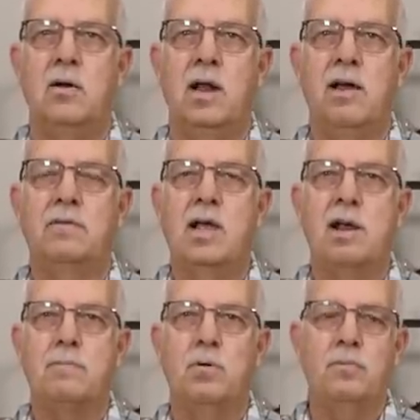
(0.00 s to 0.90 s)
Well, I've
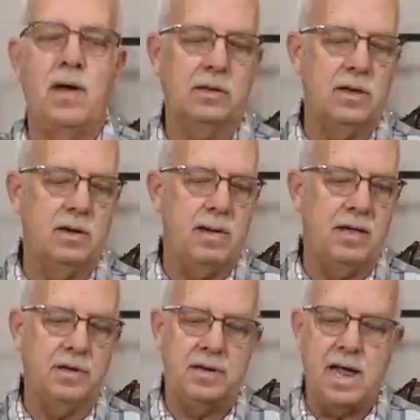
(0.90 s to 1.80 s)
kind of perfected a
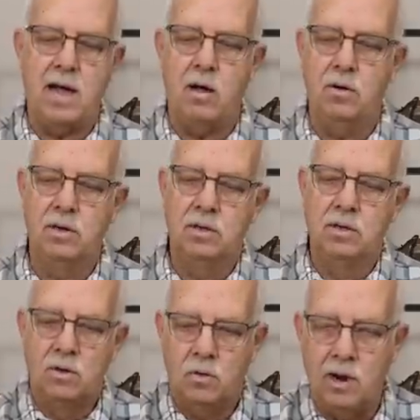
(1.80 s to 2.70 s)
method now
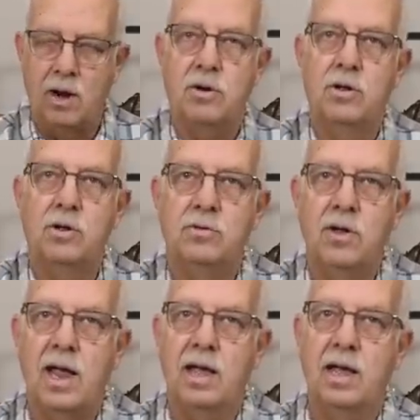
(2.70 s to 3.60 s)
where you could
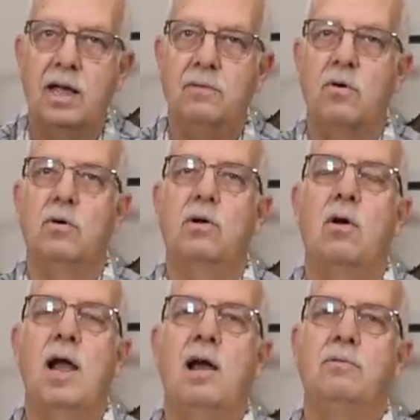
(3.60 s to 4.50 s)
take a
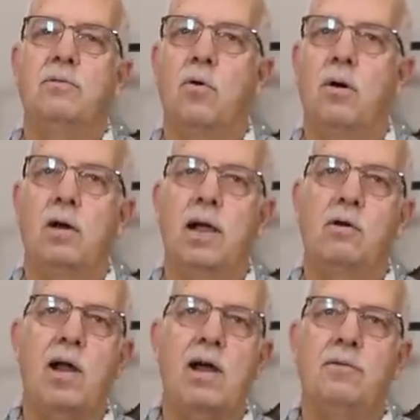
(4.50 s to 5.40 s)
photograph or a
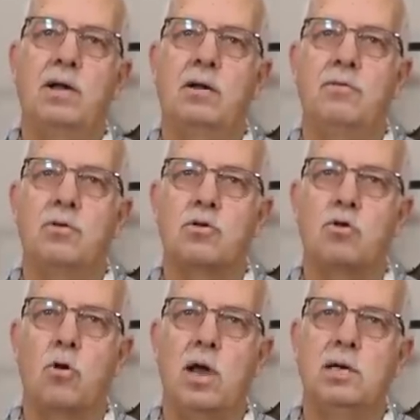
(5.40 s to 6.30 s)
graphic of your
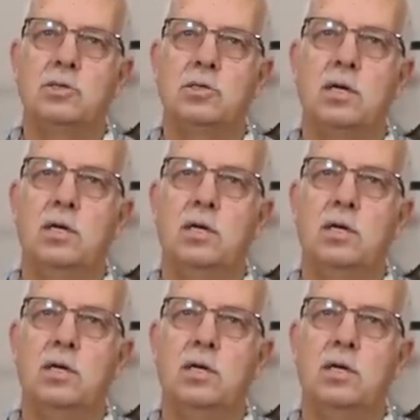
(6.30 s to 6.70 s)
choice